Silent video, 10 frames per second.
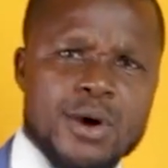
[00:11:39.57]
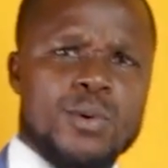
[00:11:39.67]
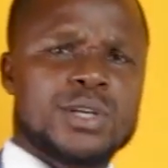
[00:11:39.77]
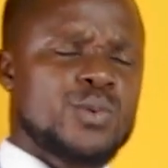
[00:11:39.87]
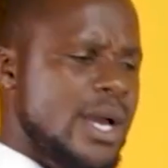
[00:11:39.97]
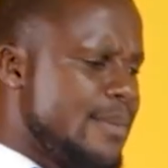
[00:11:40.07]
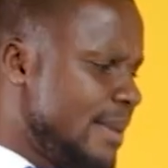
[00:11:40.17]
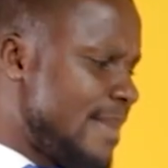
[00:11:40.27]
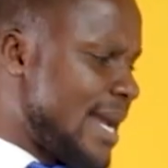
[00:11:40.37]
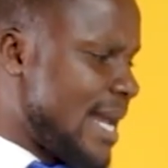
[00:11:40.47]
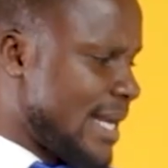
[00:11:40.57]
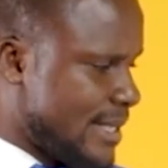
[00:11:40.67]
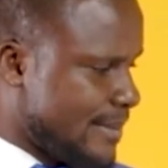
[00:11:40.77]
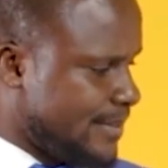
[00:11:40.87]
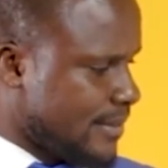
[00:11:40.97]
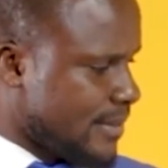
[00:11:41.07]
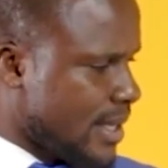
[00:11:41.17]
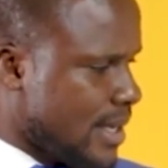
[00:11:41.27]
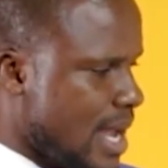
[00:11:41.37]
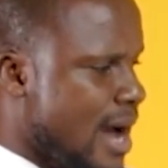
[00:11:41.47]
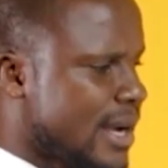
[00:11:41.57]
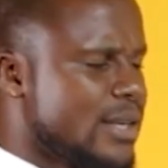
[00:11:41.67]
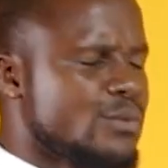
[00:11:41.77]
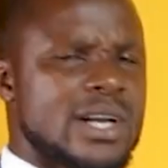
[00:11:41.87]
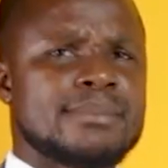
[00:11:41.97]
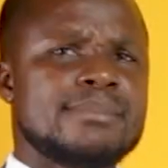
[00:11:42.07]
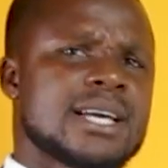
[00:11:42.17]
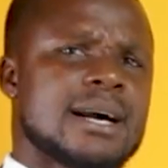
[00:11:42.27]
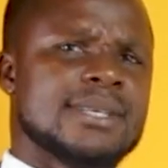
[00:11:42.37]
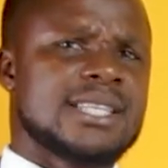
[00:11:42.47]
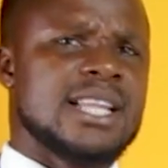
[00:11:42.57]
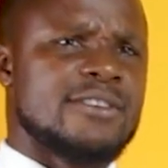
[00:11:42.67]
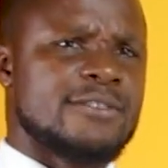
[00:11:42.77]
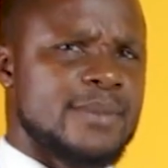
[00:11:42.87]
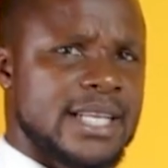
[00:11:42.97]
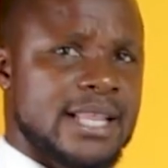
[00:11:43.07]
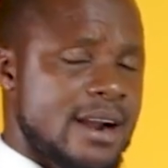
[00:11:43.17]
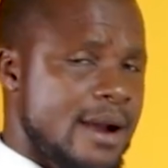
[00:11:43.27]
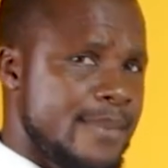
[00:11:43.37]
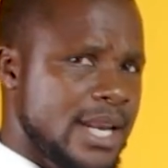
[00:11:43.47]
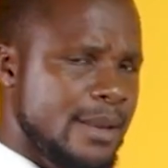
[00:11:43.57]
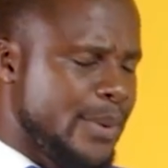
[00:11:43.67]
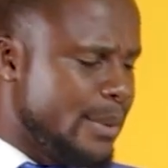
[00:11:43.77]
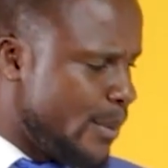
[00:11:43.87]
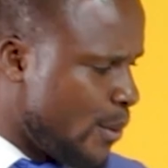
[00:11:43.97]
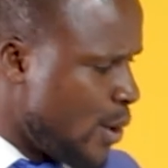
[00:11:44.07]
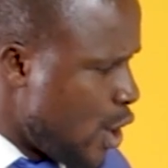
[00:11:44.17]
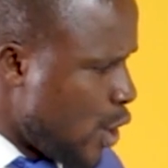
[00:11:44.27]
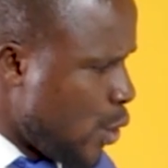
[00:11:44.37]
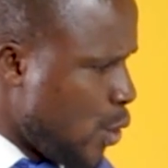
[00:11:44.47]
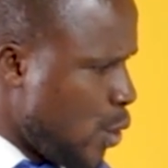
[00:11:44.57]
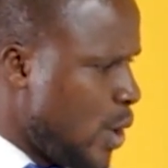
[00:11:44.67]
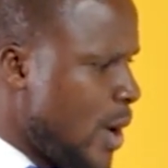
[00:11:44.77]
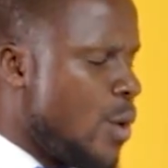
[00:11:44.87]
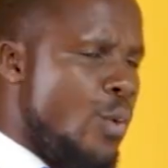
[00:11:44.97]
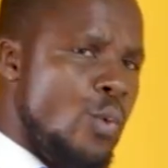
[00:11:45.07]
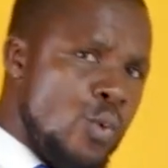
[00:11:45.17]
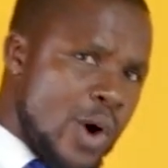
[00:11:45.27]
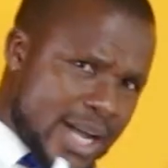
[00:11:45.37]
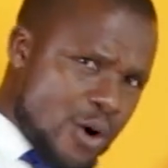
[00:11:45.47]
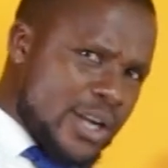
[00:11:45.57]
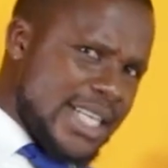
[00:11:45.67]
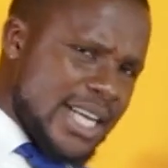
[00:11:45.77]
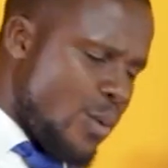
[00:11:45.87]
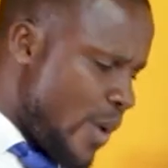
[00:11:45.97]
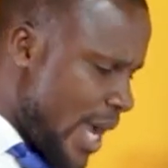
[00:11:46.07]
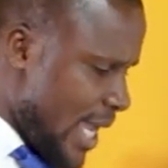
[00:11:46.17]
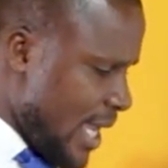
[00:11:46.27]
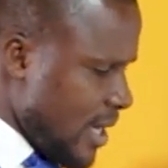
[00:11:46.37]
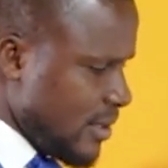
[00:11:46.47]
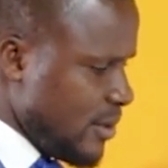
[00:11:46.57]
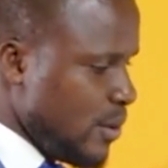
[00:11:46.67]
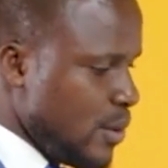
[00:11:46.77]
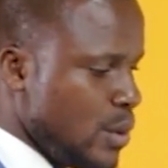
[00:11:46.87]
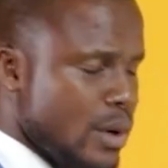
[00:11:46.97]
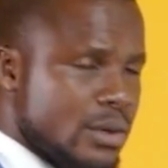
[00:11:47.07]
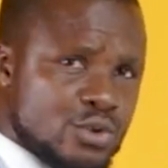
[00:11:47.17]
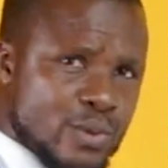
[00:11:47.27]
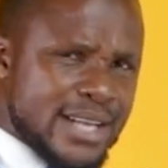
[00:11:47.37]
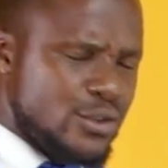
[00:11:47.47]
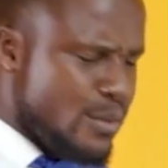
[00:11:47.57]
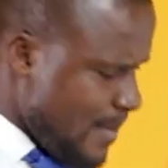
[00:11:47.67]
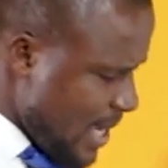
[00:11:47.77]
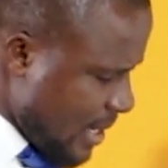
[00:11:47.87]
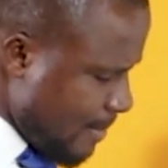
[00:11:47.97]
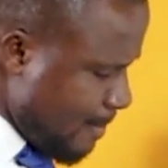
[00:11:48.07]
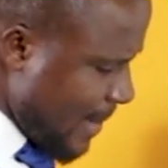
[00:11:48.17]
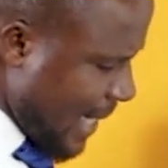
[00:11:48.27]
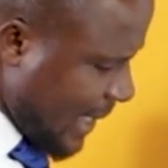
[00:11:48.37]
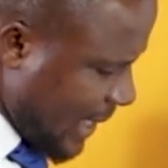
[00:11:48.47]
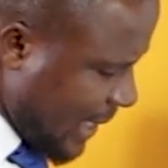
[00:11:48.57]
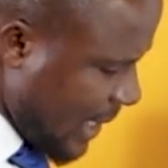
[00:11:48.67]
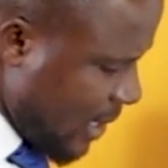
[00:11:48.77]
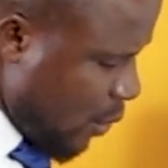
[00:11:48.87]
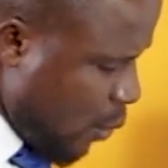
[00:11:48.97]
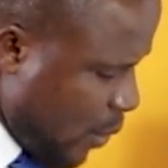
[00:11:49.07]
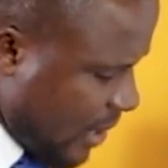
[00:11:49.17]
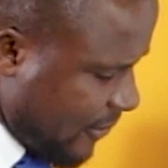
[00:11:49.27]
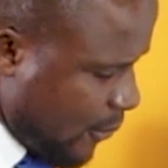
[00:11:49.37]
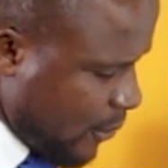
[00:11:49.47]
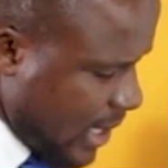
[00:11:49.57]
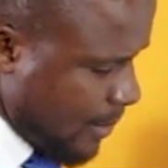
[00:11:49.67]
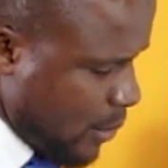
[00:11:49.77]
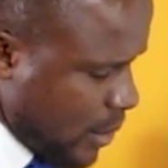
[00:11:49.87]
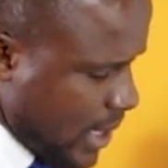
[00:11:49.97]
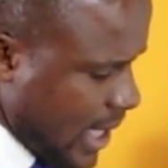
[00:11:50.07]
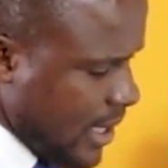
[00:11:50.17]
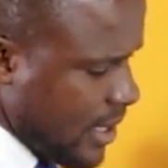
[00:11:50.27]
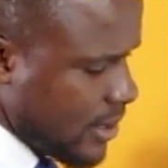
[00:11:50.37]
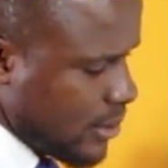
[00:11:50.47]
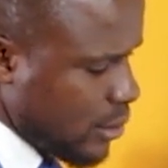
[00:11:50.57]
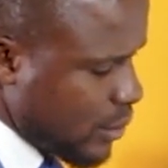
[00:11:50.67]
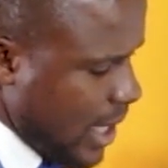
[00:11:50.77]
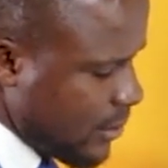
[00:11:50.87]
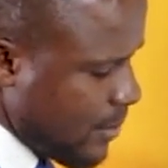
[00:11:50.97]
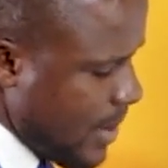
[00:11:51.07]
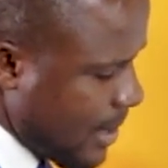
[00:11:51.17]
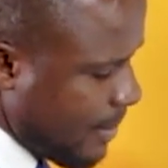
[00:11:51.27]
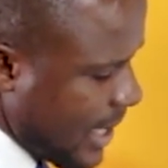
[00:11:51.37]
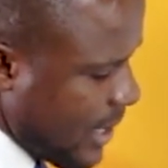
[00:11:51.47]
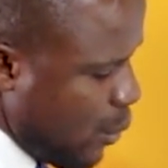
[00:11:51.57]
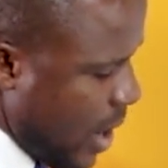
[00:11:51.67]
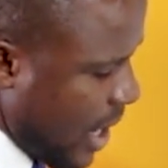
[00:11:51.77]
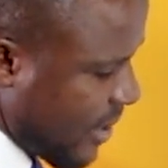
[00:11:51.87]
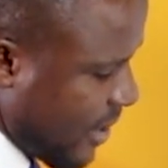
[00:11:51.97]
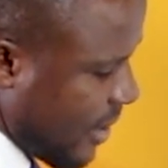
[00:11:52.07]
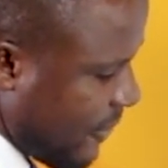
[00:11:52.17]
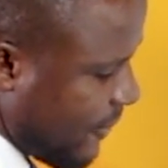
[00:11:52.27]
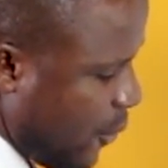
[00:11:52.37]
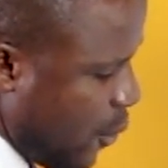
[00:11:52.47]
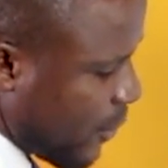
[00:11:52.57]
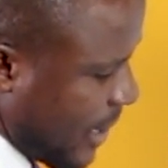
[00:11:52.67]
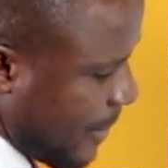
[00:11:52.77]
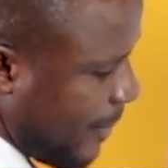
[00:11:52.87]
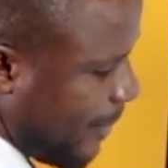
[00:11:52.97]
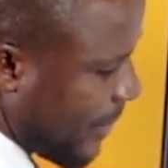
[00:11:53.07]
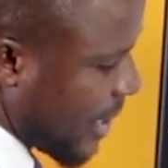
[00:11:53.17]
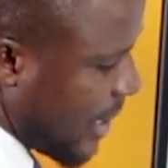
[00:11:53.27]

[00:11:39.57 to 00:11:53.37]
What do I mean by that? How can one become a slave of money? There are many people who work on their way to try to make money work for them, okay? So try to make money work for them.